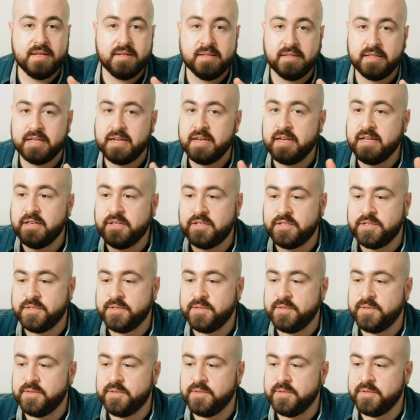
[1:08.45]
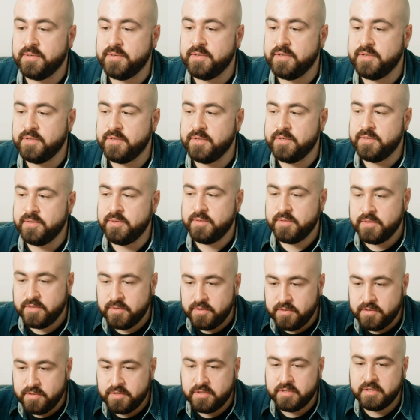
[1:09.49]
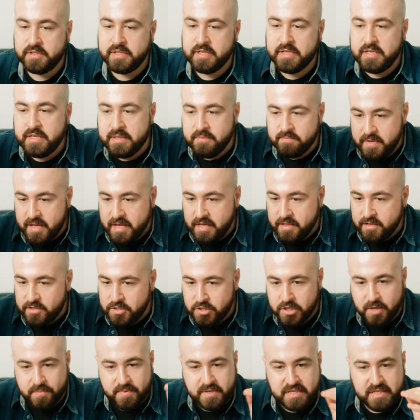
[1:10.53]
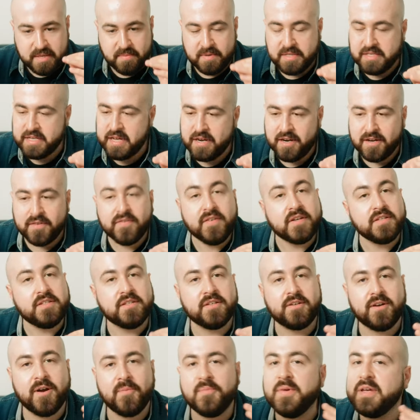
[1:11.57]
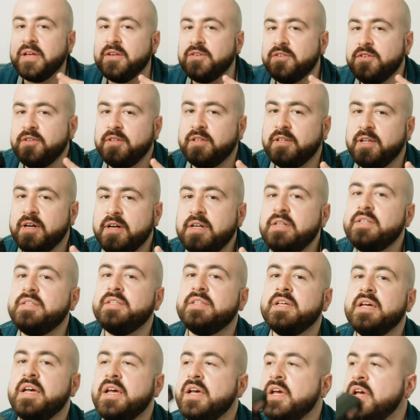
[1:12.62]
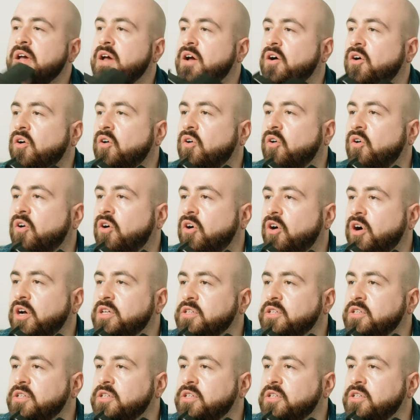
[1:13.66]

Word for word: leading to you usually either chopping someone's head off because you're cropping in too close, or